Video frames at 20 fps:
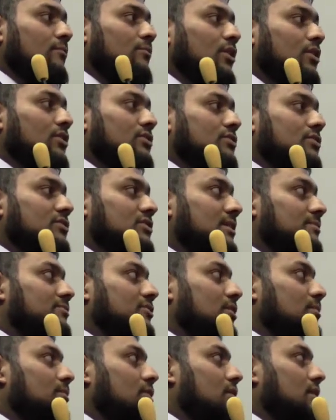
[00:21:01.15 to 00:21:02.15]
Because
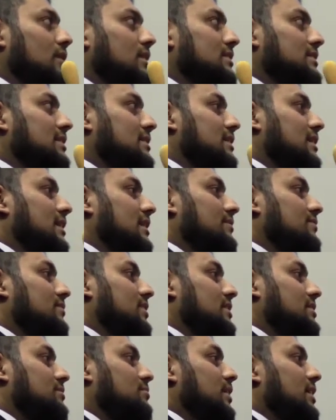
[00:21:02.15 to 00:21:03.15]
conceptual model is a thing
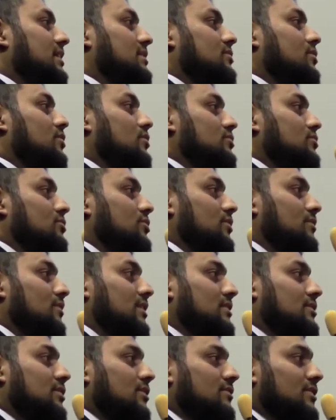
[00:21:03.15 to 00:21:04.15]
which is based on
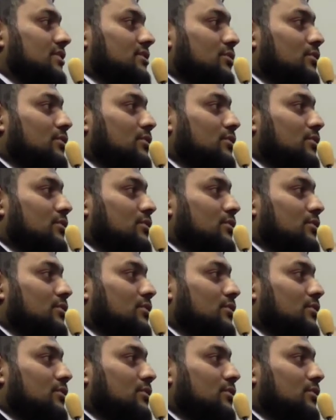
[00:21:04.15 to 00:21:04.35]
universe of